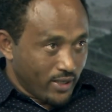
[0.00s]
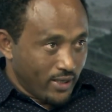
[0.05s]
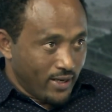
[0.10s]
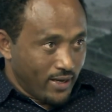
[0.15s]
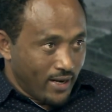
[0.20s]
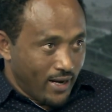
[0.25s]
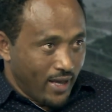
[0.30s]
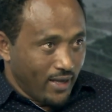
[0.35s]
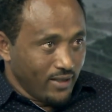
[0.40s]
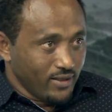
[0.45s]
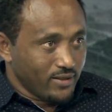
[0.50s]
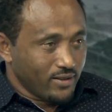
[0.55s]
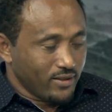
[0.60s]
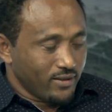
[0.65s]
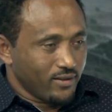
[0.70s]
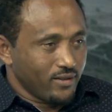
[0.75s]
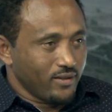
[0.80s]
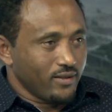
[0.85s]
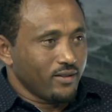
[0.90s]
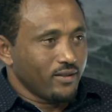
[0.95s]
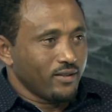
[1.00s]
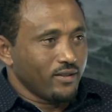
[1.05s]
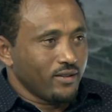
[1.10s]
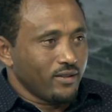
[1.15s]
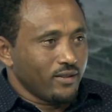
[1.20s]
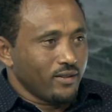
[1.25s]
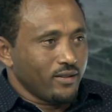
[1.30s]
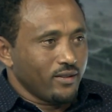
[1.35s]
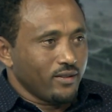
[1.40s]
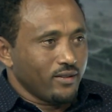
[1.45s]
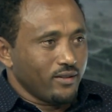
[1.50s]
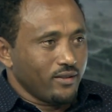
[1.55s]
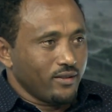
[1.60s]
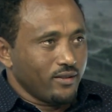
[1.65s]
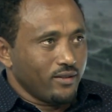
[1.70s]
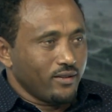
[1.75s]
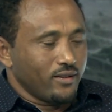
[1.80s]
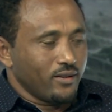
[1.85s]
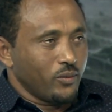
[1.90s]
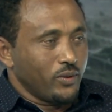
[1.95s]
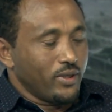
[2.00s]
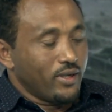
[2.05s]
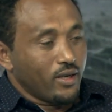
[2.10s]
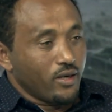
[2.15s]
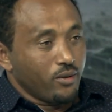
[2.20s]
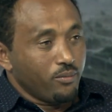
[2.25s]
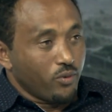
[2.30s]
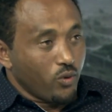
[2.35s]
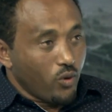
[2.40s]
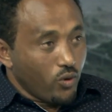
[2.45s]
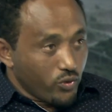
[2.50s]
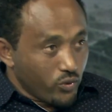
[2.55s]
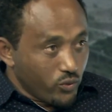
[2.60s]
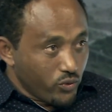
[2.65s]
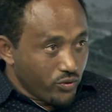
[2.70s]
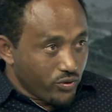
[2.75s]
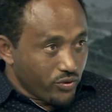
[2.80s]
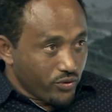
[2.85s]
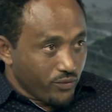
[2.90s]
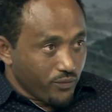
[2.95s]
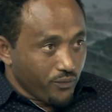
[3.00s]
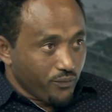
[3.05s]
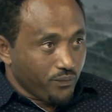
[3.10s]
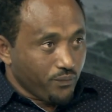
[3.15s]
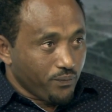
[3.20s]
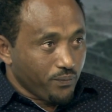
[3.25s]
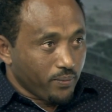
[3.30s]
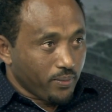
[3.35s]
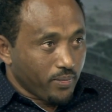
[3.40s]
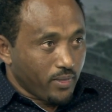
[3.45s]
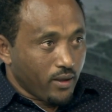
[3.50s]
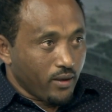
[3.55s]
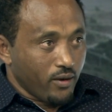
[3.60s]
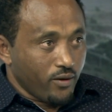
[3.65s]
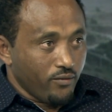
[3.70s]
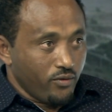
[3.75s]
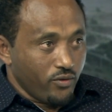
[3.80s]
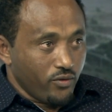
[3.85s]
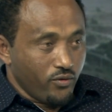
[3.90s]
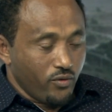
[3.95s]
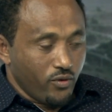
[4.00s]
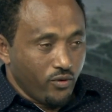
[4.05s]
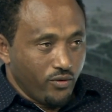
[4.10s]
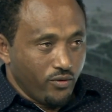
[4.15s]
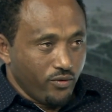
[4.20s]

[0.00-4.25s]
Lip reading: land, we can produce food for